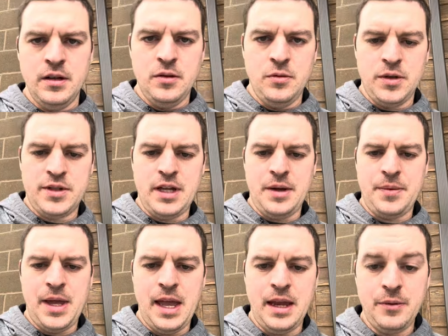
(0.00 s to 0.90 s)
What's up,
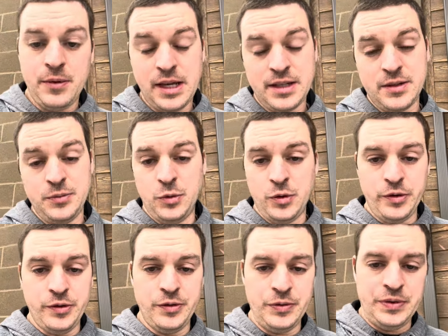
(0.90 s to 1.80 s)
gang? Got some more
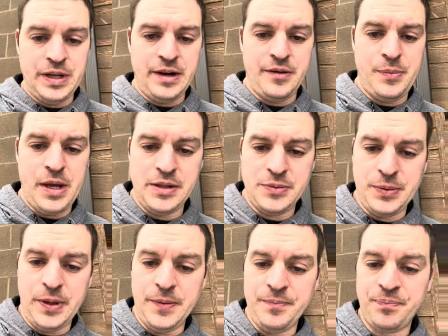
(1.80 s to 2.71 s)
news out of
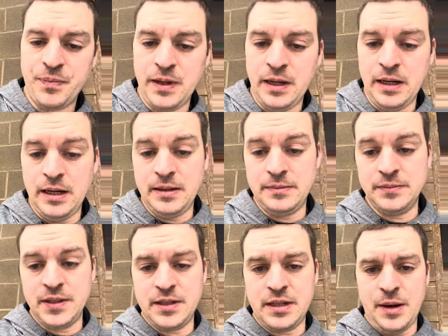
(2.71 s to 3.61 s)
baseball.
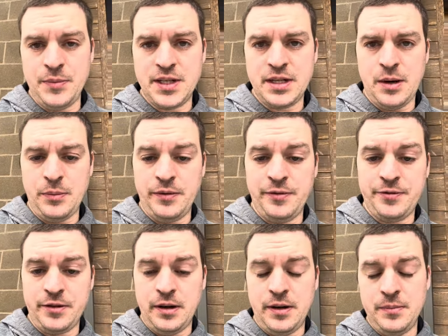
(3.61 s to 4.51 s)
This time it's coming
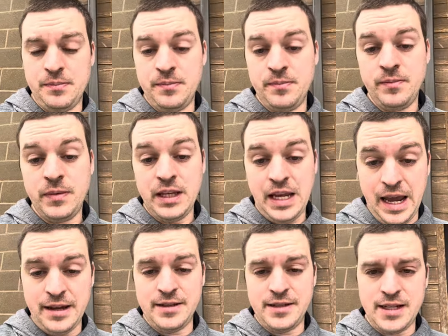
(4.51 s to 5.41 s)
from the
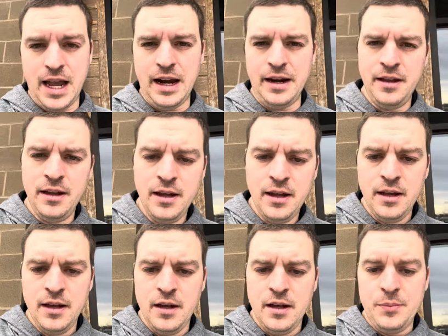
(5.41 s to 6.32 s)
Yankees side.
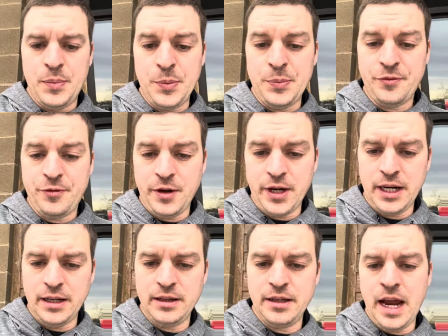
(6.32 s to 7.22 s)
But before I
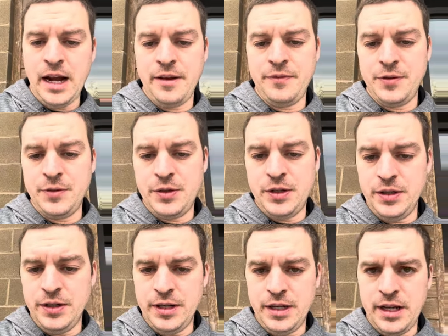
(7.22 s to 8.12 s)
get into that, if you
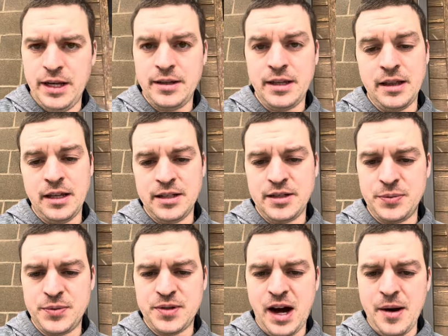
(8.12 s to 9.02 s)
could hit that like,
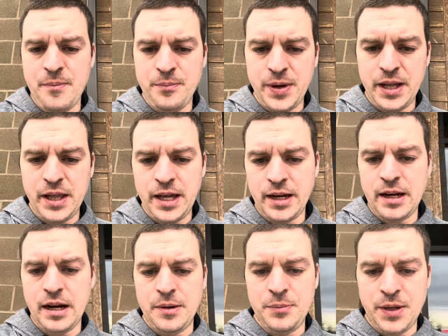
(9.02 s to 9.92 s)
subscribe, and bell
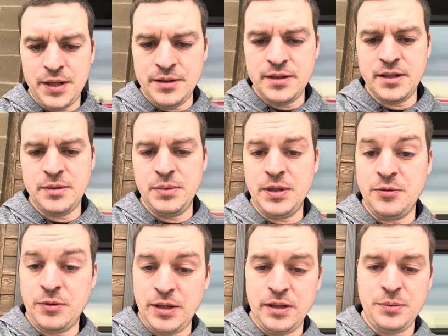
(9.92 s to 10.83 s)
icon buttons,
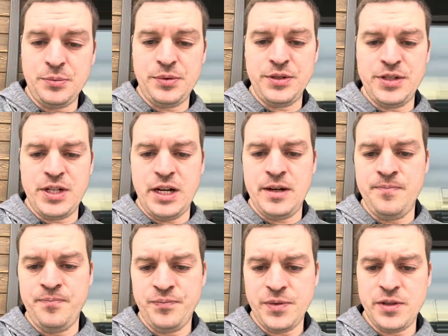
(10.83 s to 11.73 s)
I'd really appreciate it.
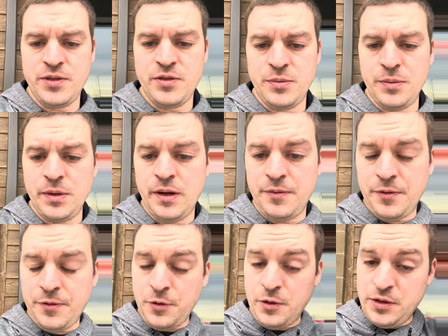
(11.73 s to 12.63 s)
Extremely
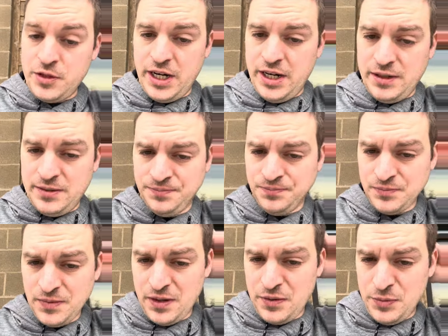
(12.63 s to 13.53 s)
helpful for the channel.
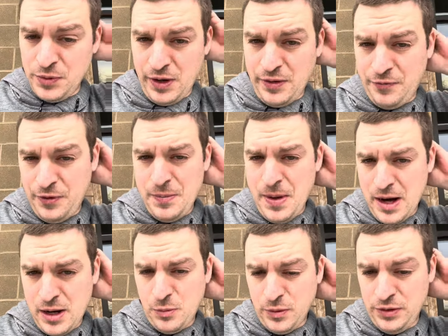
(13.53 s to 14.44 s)
It gives me great feedback
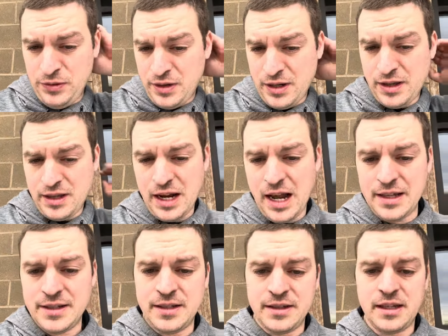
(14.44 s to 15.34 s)
on what you think of the
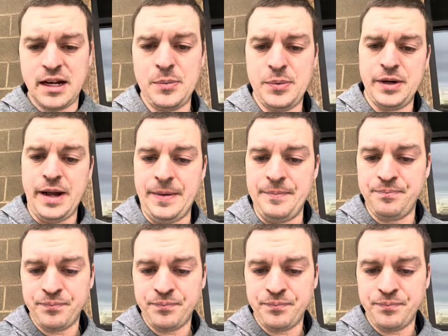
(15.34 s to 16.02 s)
content that I put out.